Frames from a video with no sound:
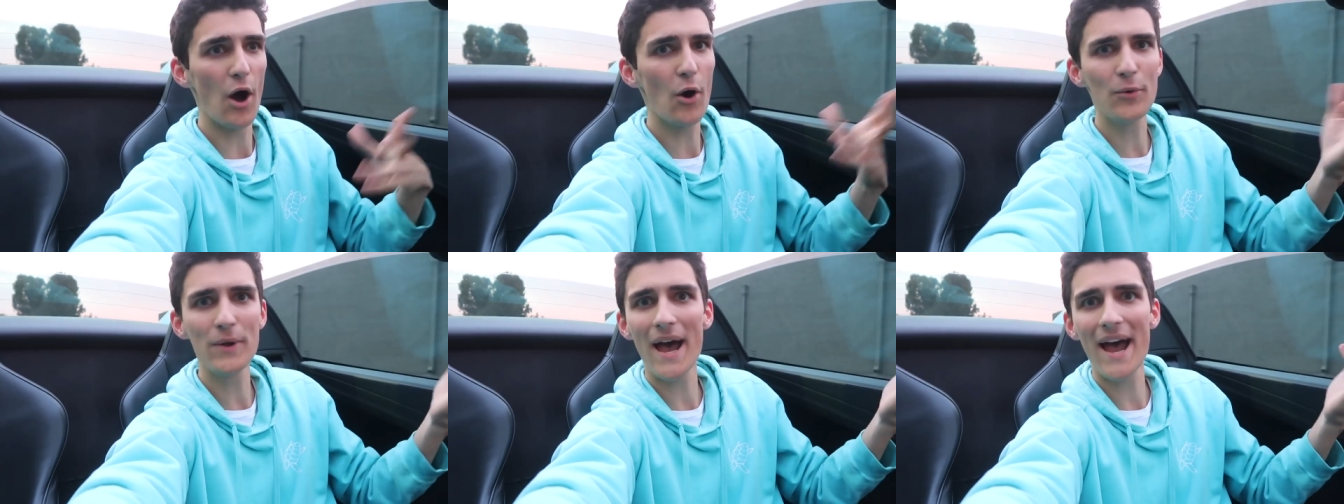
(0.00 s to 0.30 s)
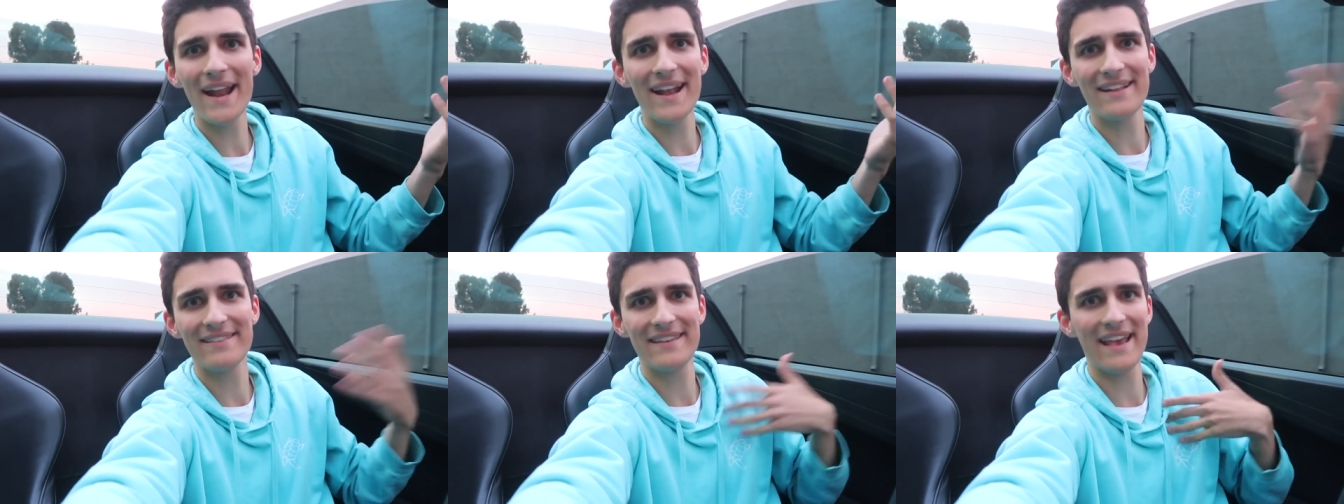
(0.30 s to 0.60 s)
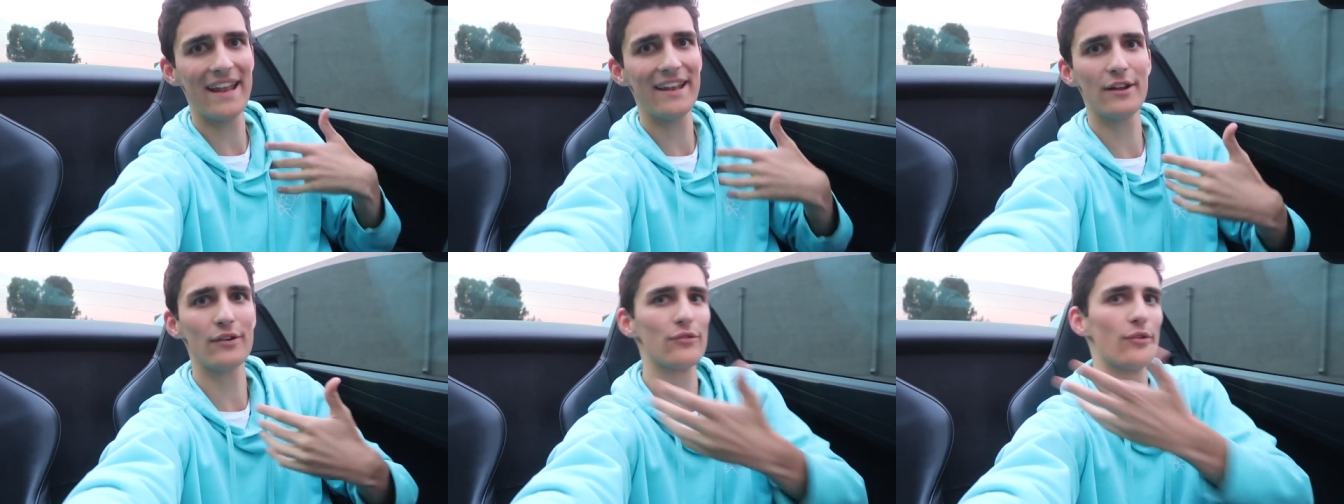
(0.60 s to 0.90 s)
09 at
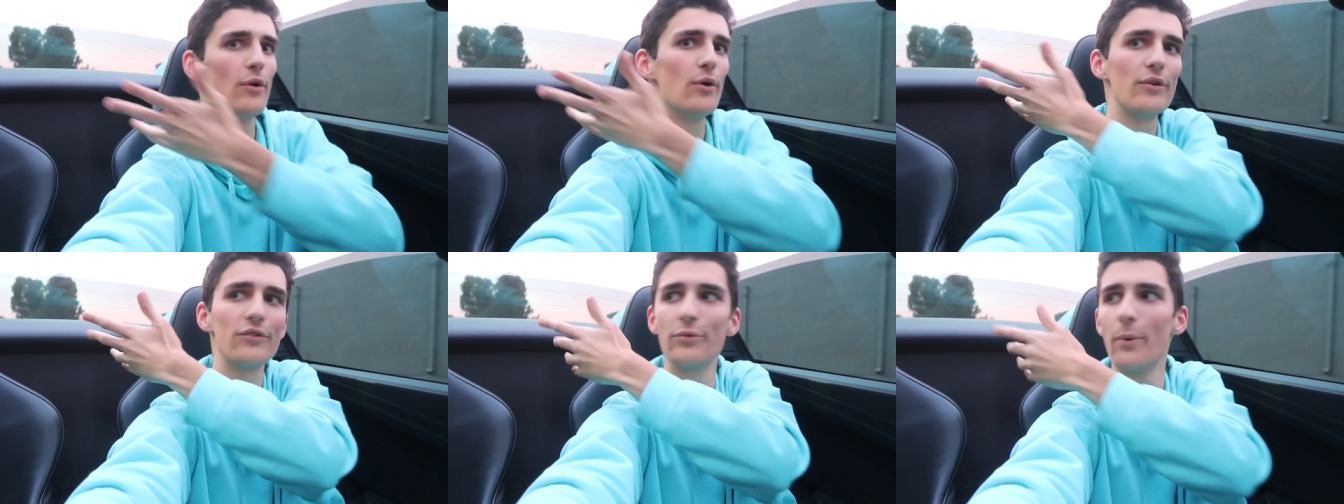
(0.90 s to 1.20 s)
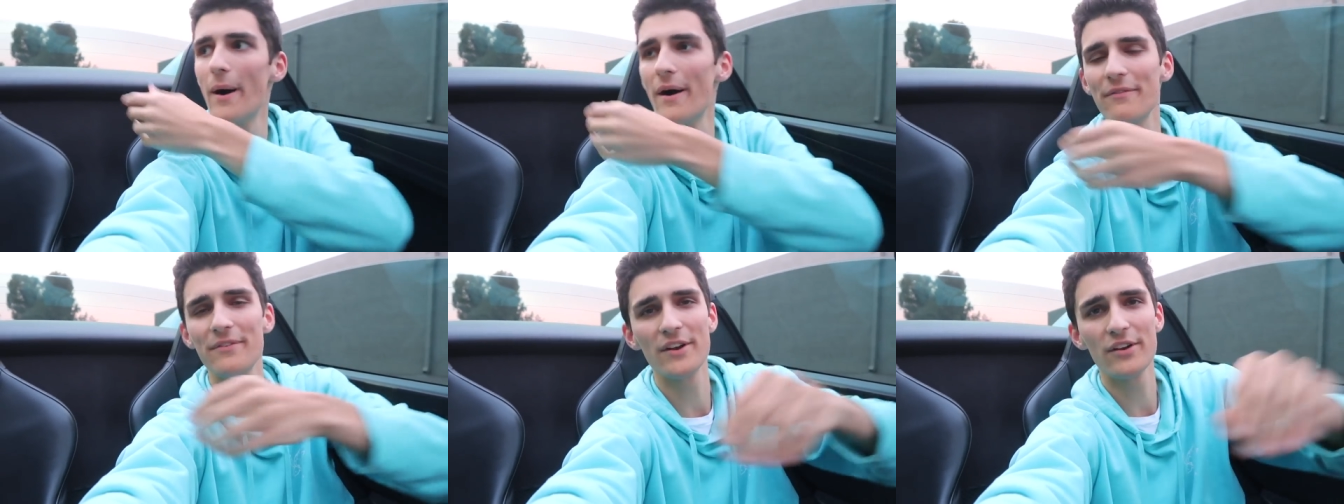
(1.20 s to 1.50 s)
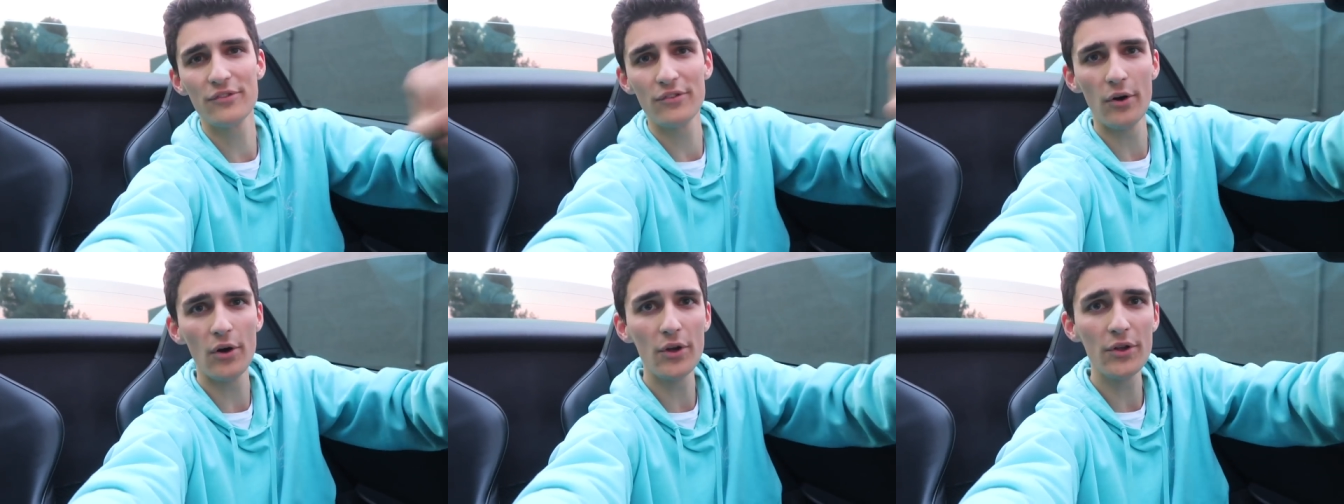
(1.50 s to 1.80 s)
10 years old, 12
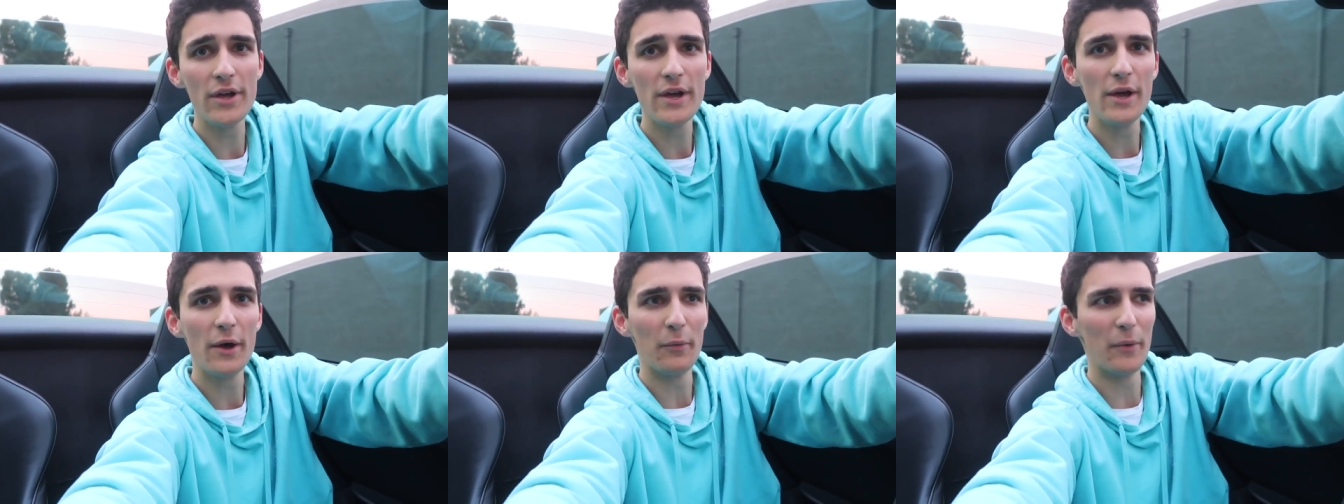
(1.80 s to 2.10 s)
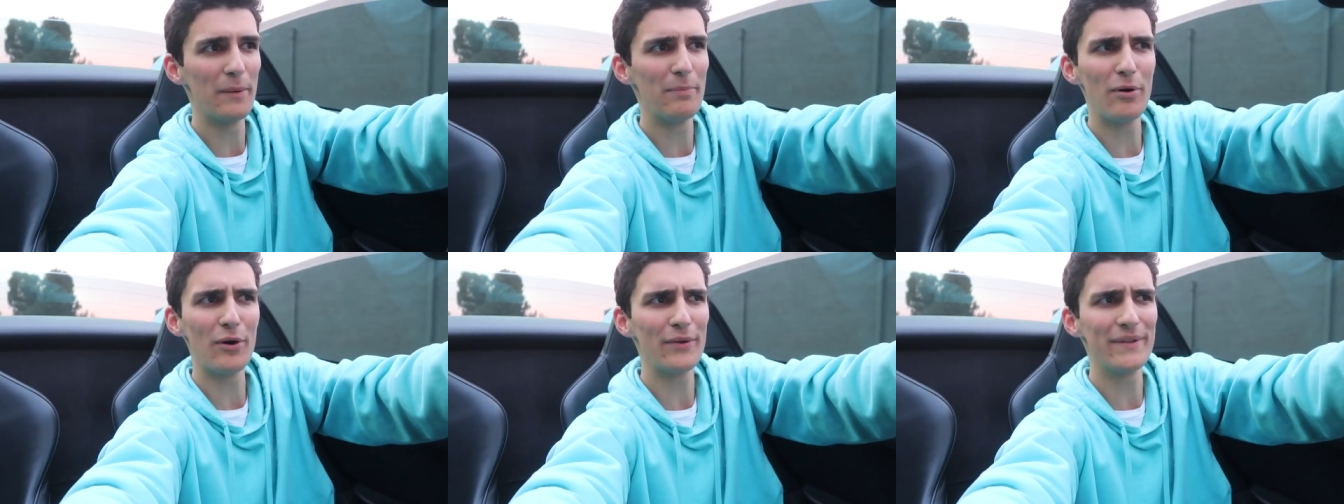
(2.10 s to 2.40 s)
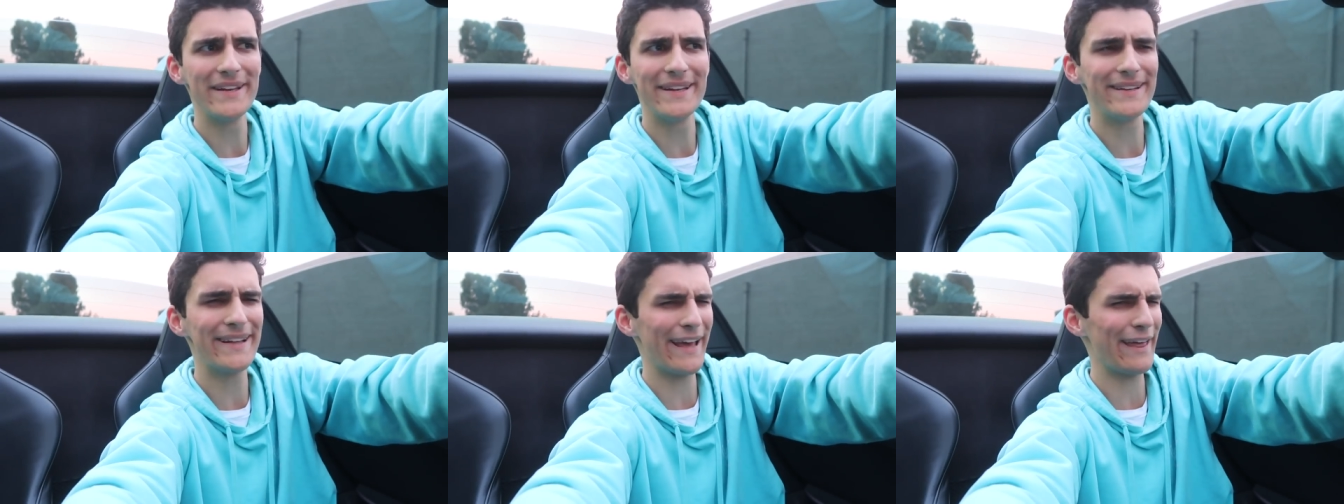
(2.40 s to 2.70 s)
years old, we
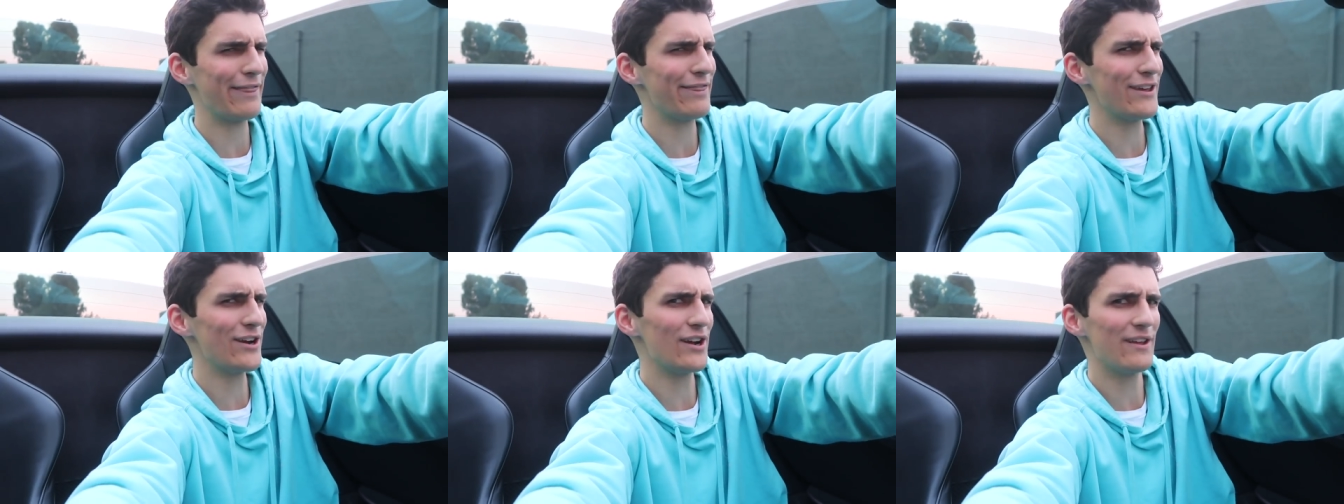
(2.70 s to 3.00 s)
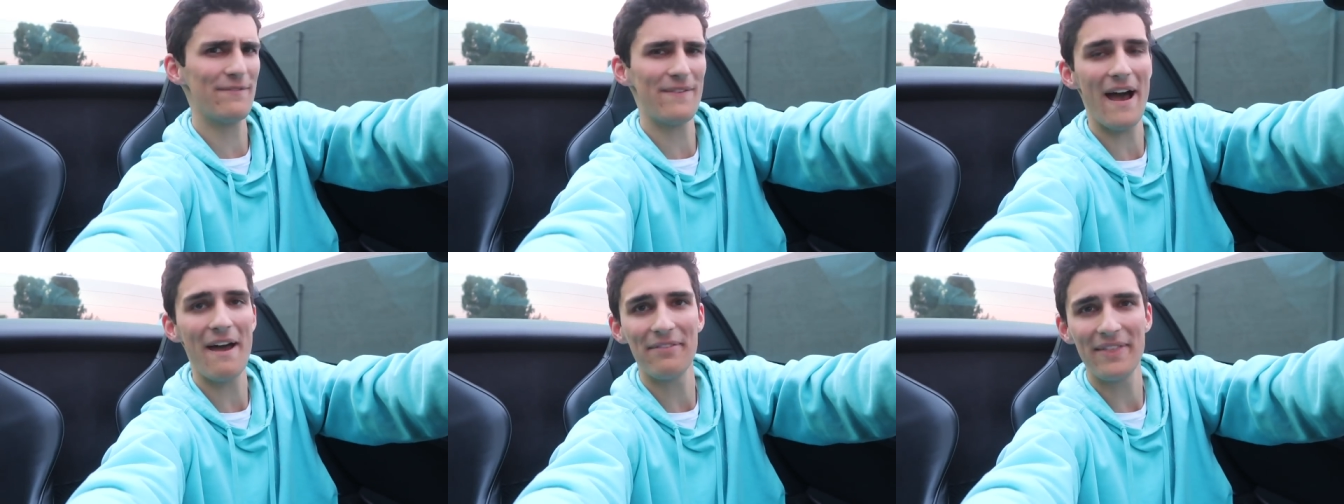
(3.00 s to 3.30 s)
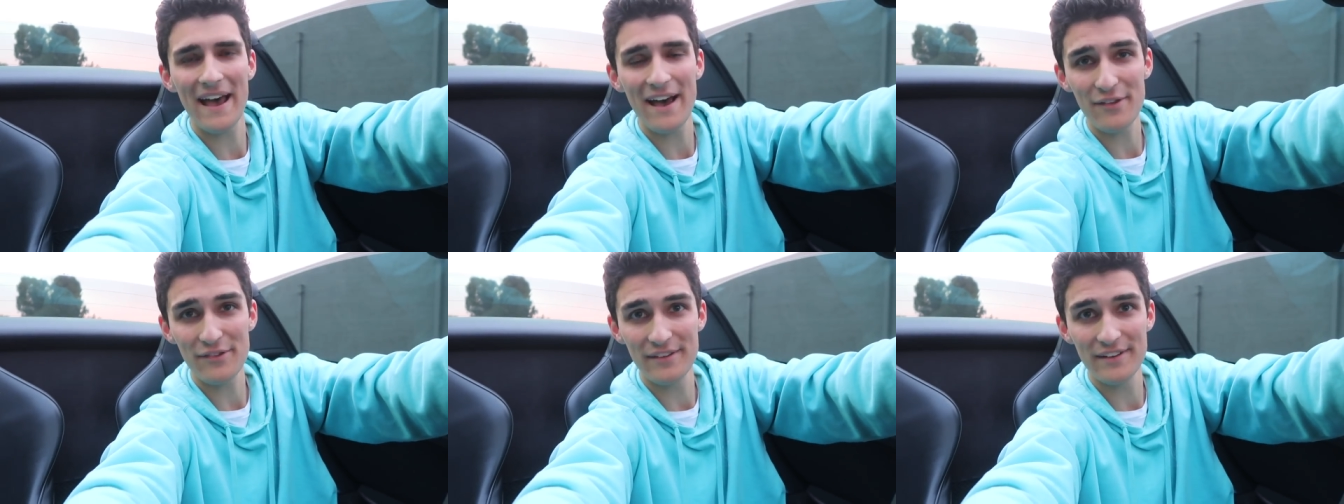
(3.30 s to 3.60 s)
pulled in like
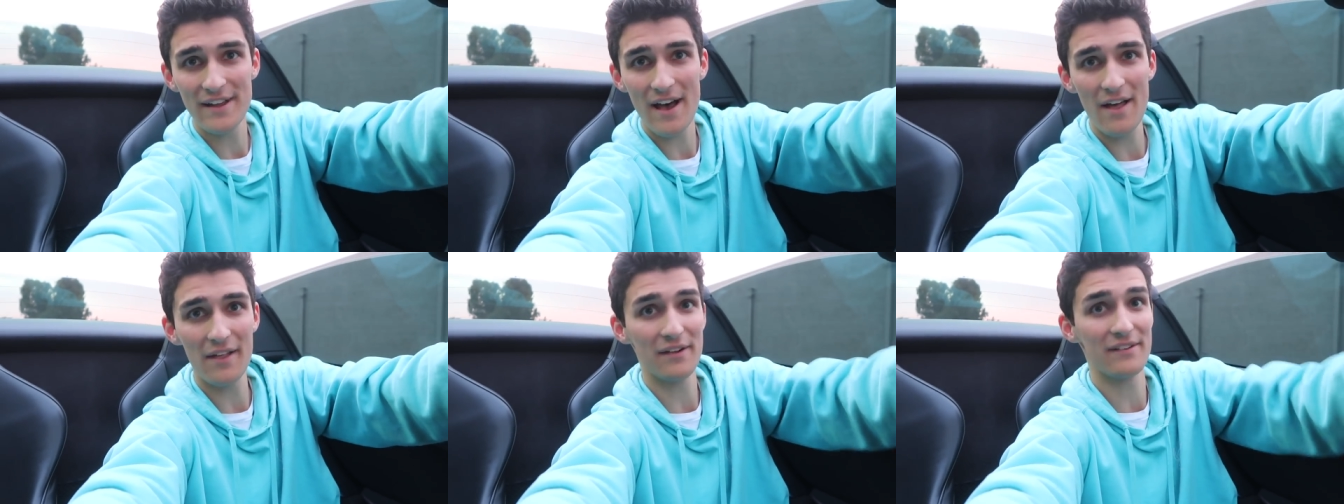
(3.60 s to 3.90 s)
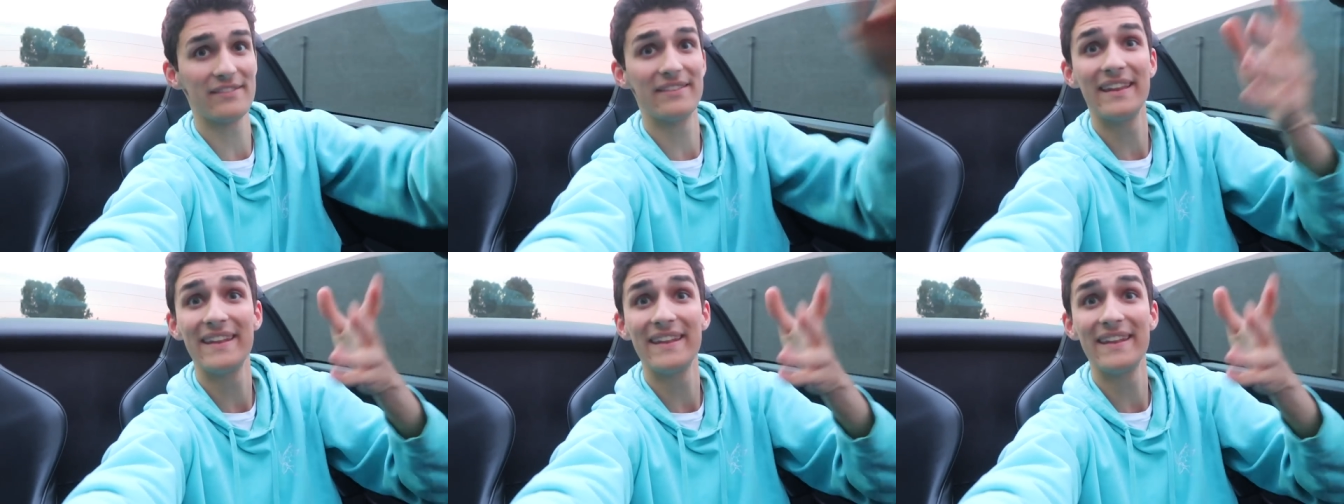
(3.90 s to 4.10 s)
$35,000.